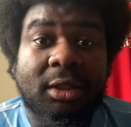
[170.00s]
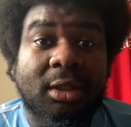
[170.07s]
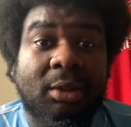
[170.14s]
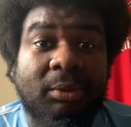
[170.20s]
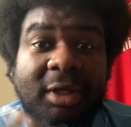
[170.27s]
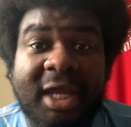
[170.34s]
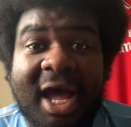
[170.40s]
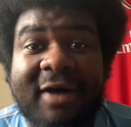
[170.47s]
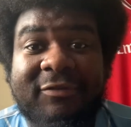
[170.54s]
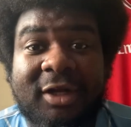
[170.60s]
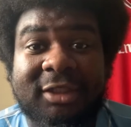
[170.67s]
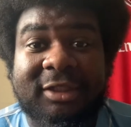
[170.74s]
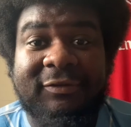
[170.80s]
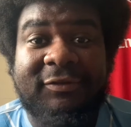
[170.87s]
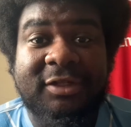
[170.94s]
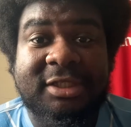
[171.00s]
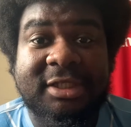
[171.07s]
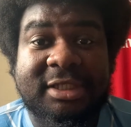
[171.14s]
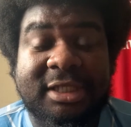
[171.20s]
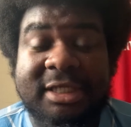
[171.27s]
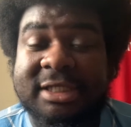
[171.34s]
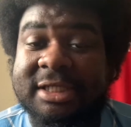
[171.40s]
we have our
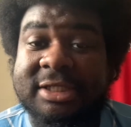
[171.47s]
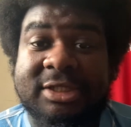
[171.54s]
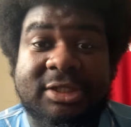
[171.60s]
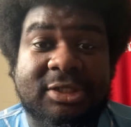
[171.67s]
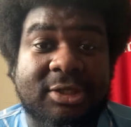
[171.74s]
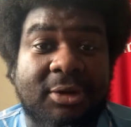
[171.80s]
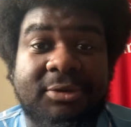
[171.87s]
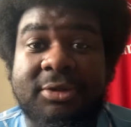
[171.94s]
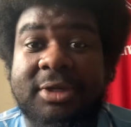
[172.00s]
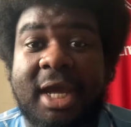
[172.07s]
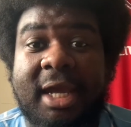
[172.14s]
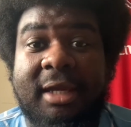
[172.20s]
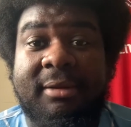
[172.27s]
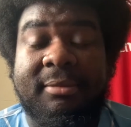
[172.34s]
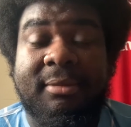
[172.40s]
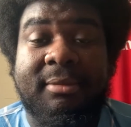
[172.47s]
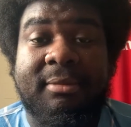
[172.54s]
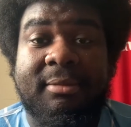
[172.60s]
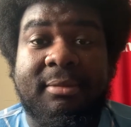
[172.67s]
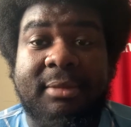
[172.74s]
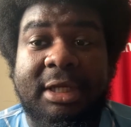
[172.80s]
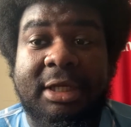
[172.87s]
deficiencies, and so do they.
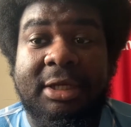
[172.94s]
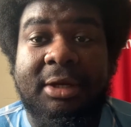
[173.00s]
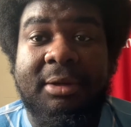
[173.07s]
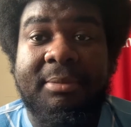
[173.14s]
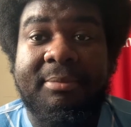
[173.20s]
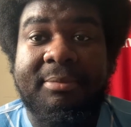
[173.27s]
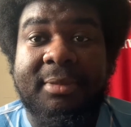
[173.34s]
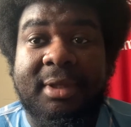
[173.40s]
You know.